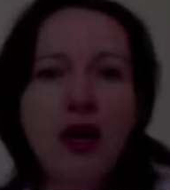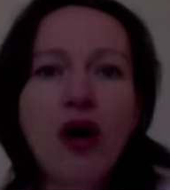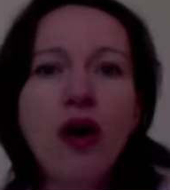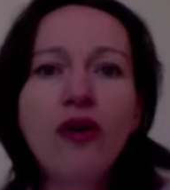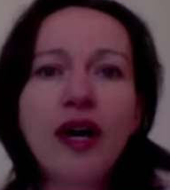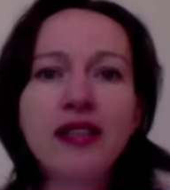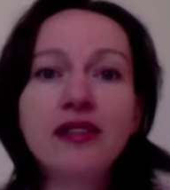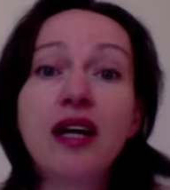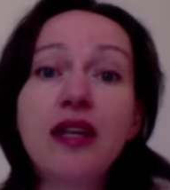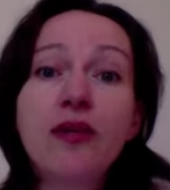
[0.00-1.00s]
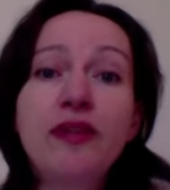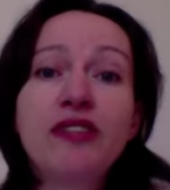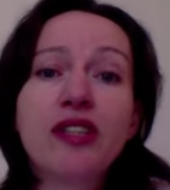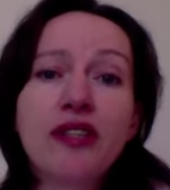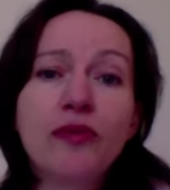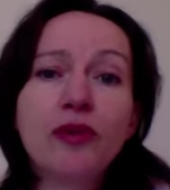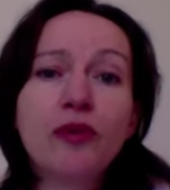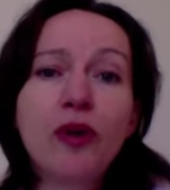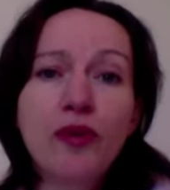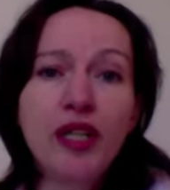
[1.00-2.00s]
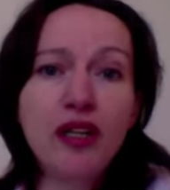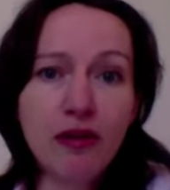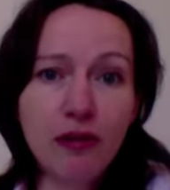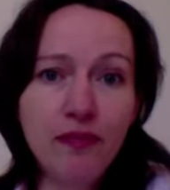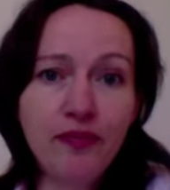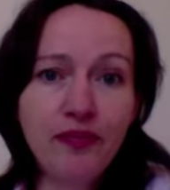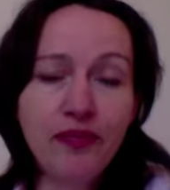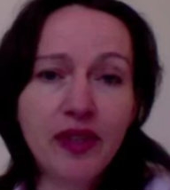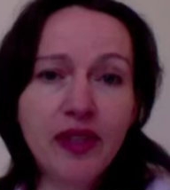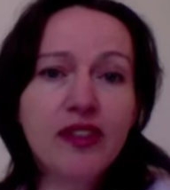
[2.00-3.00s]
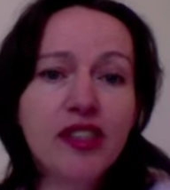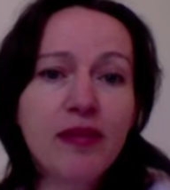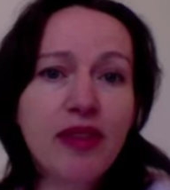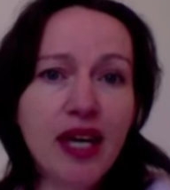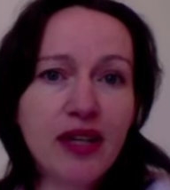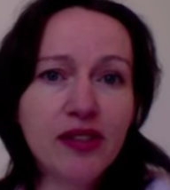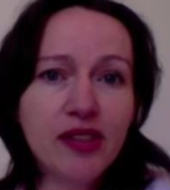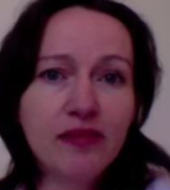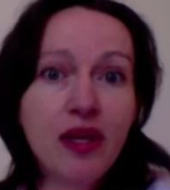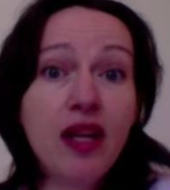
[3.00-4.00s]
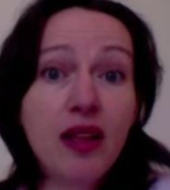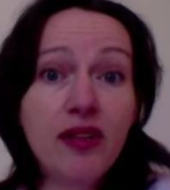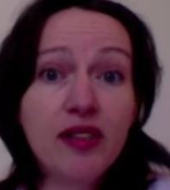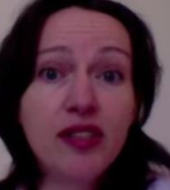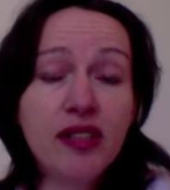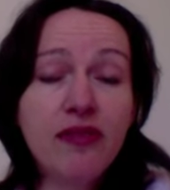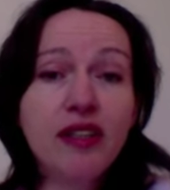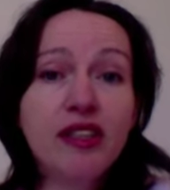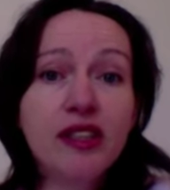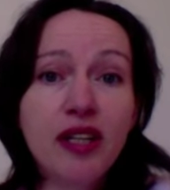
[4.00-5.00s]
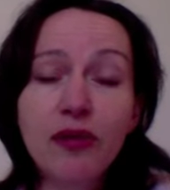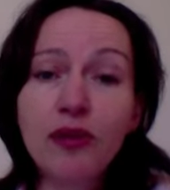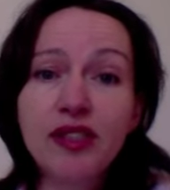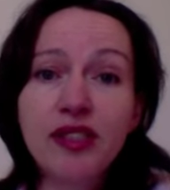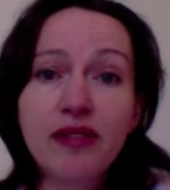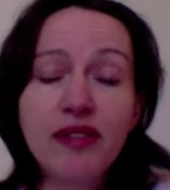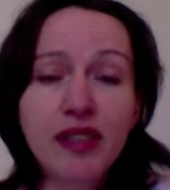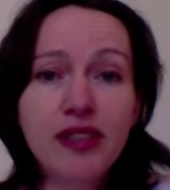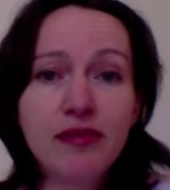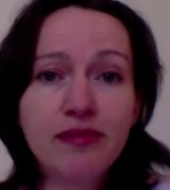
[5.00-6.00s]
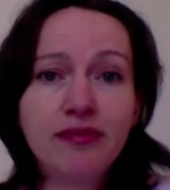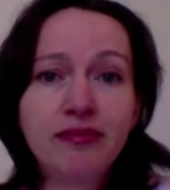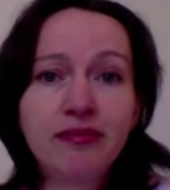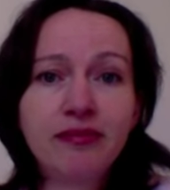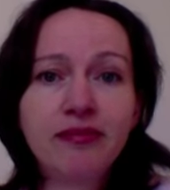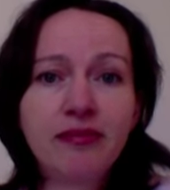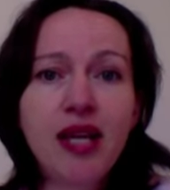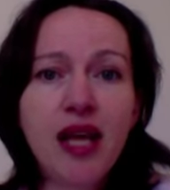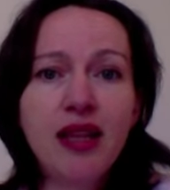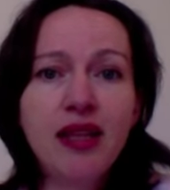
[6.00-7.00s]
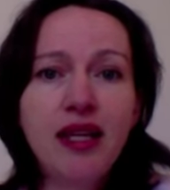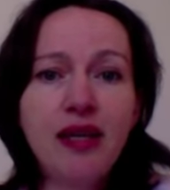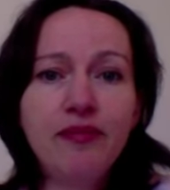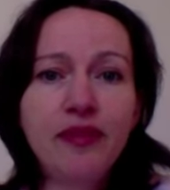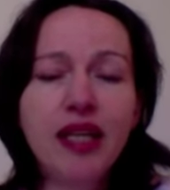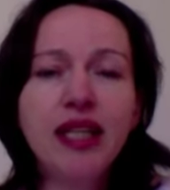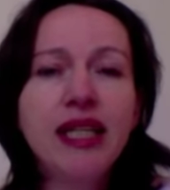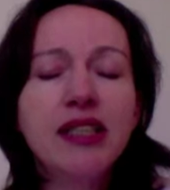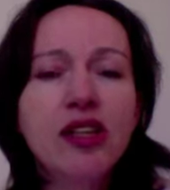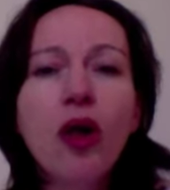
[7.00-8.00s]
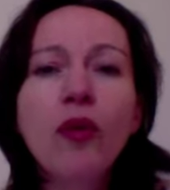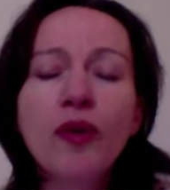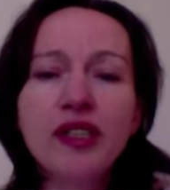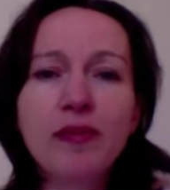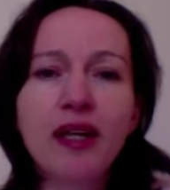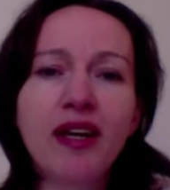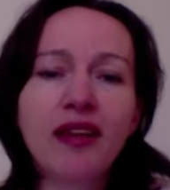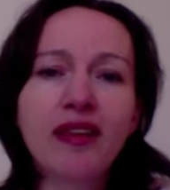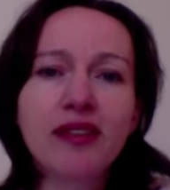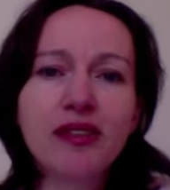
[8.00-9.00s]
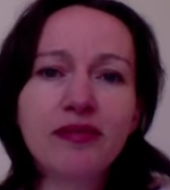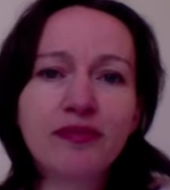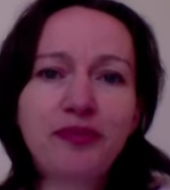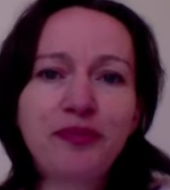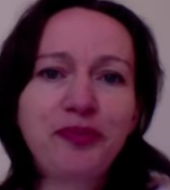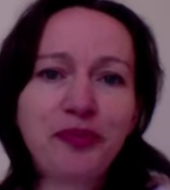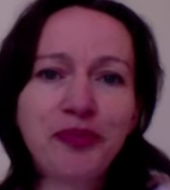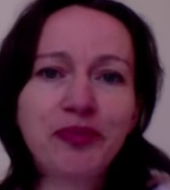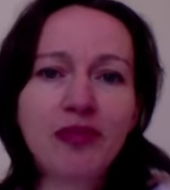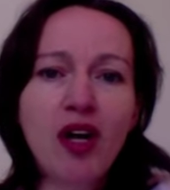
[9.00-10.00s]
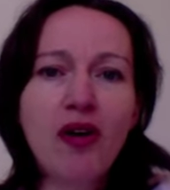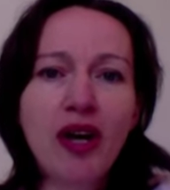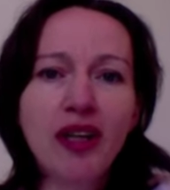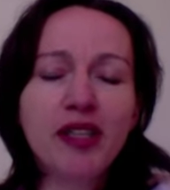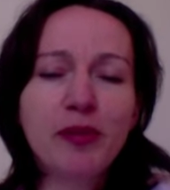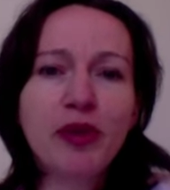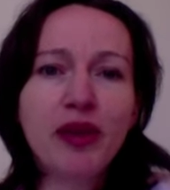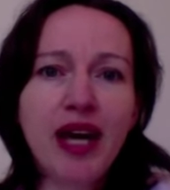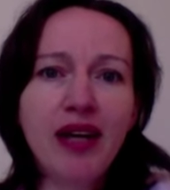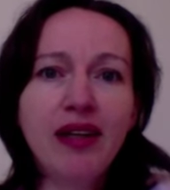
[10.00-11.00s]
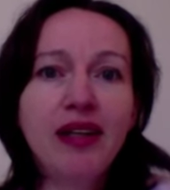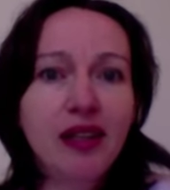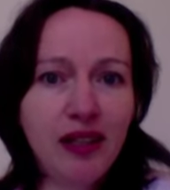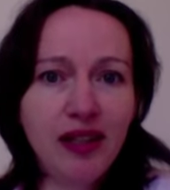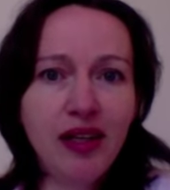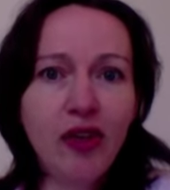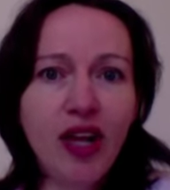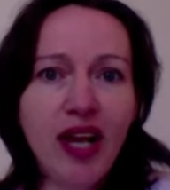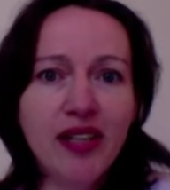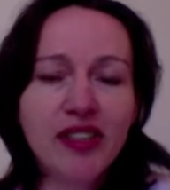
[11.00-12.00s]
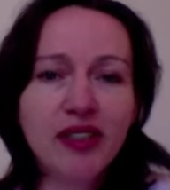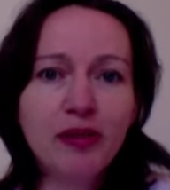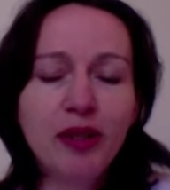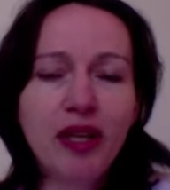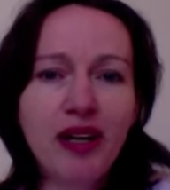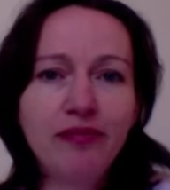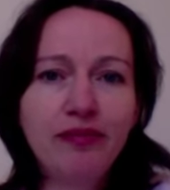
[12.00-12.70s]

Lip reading: All right, now that we've started with what we know, there's something else. There's a suffix in here. What suffix? Ly, and Ly is always spelt like this. All right, let's put that on the last syllable line.